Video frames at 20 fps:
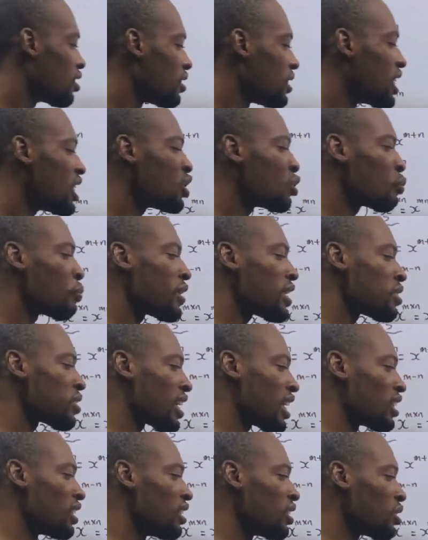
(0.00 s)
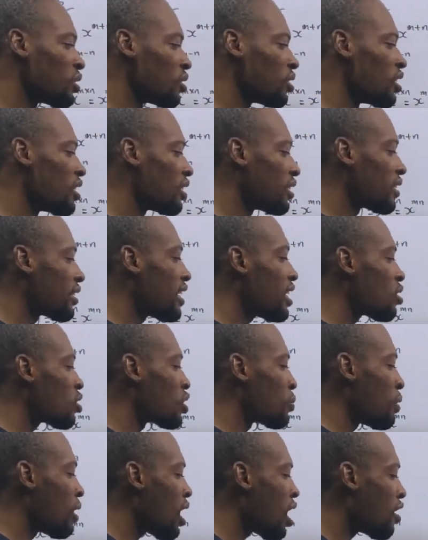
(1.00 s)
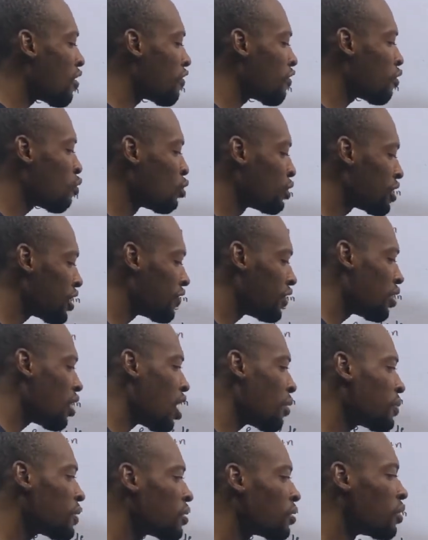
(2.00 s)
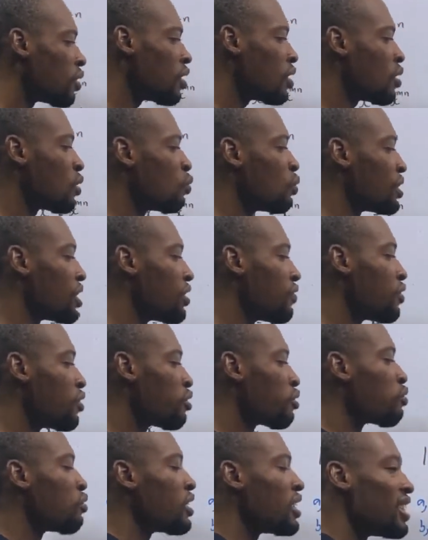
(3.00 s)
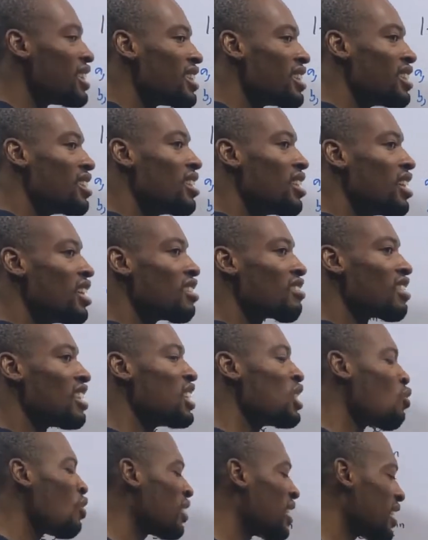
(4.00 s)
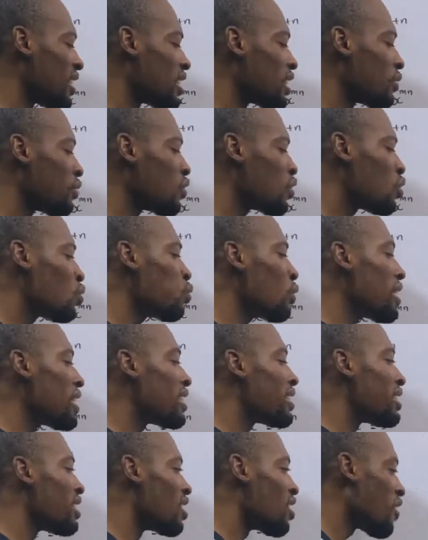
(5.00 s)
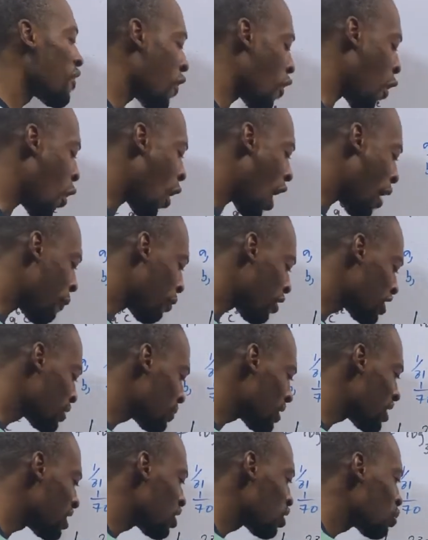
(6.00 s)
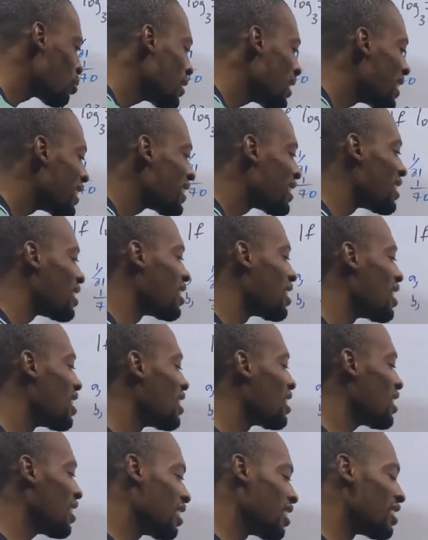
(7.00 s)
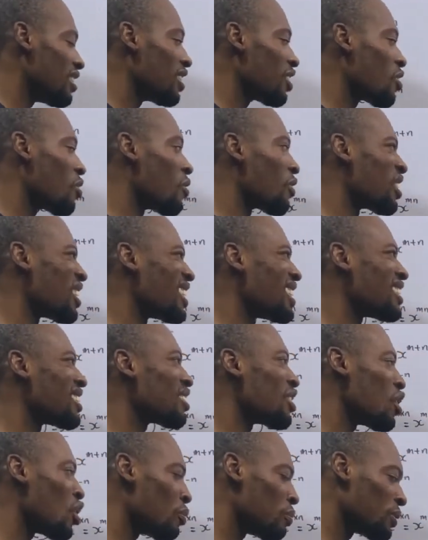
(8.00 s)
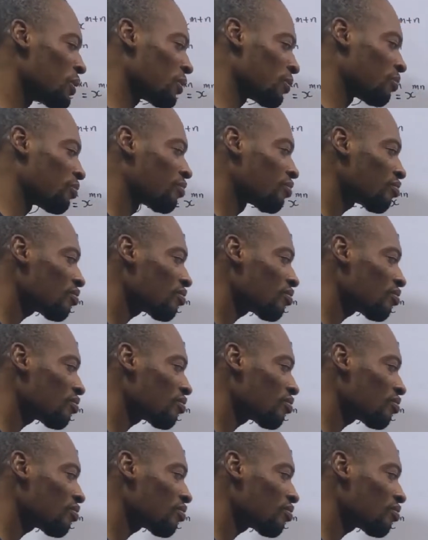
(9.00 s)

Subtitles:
Then you press your calculator. 10 raised to the power of which of the option will give you 280. Anyone that gives you 280 or approximately 280 is the correct option.